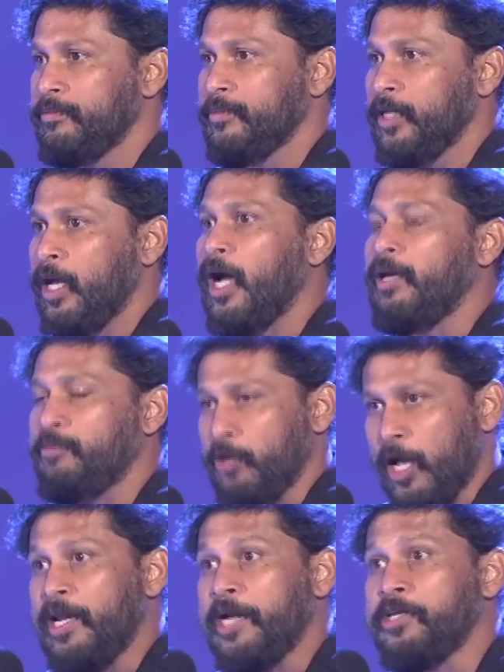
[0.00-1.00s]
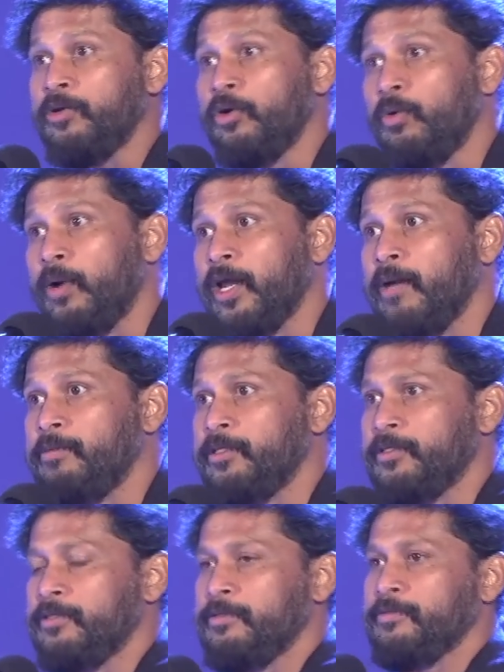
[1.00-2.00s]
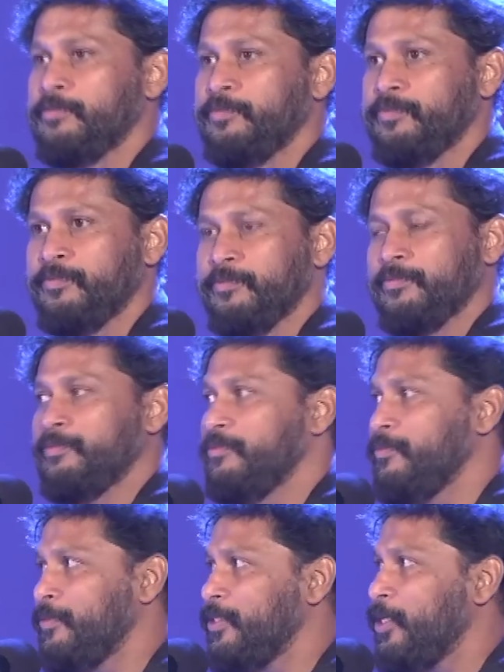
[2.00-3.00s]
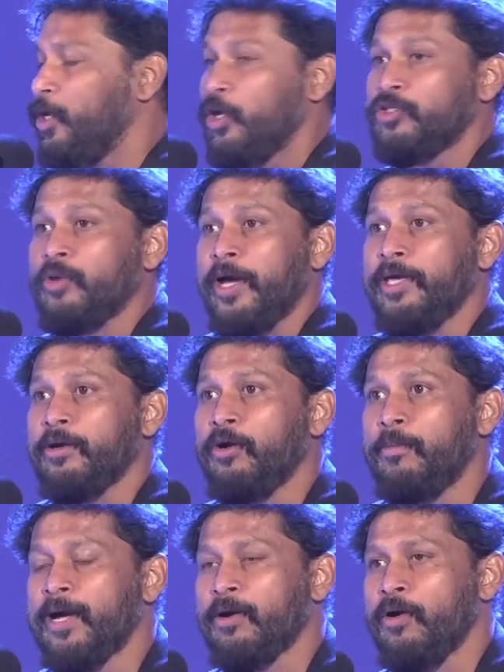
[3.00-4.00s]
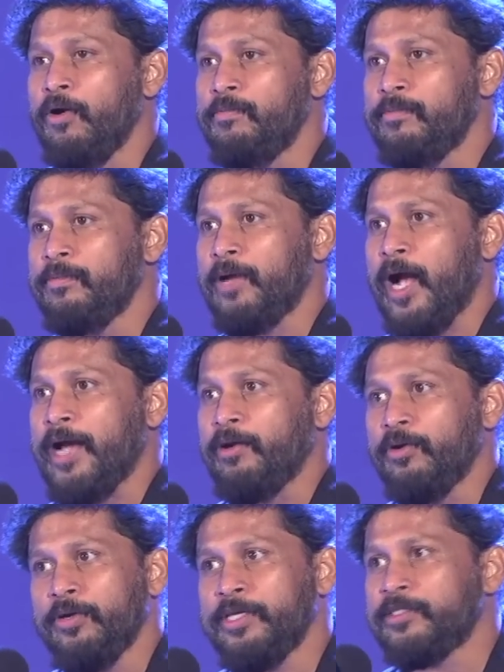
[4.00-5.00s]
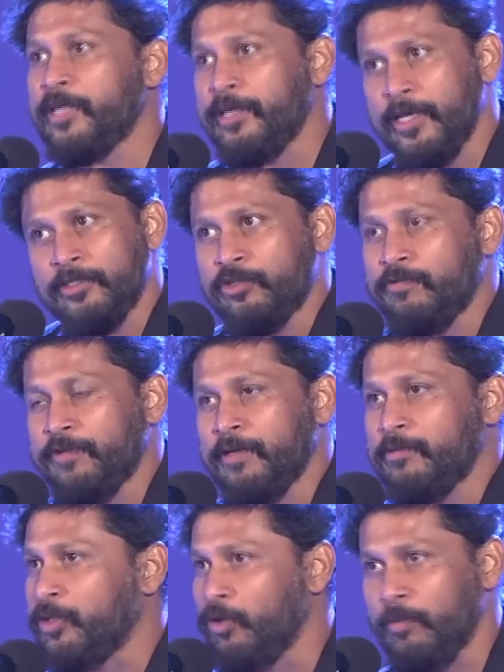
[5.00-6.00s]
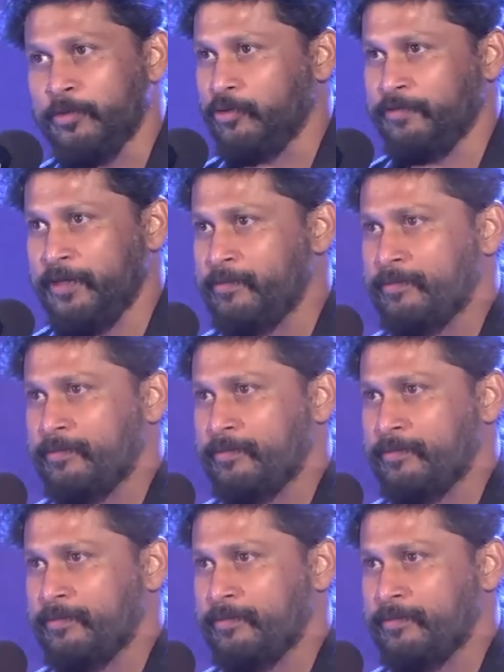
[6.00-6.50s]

I'll let you know what happens. So I go back home. I don't know. He said yes to film and no to film.